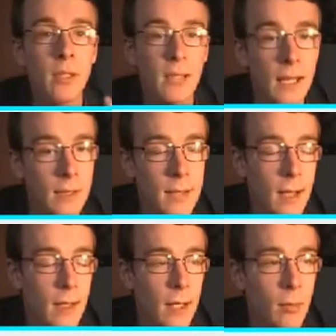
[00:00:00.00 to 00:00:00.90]
to sand
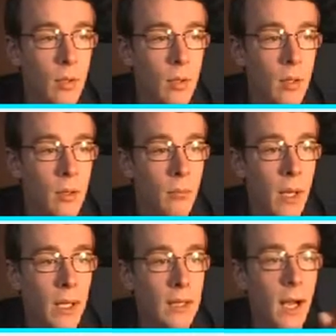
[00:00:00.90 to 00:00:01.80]
attack him,
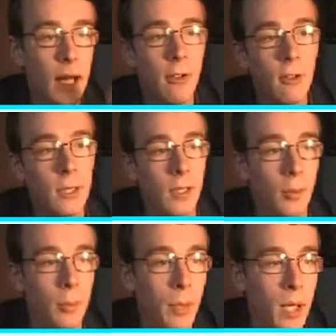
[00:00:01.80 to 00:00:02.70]
make his accuracy a little
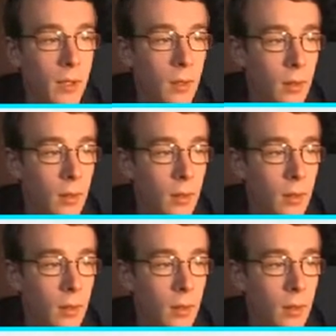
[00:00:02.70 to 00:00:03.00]
bit bad.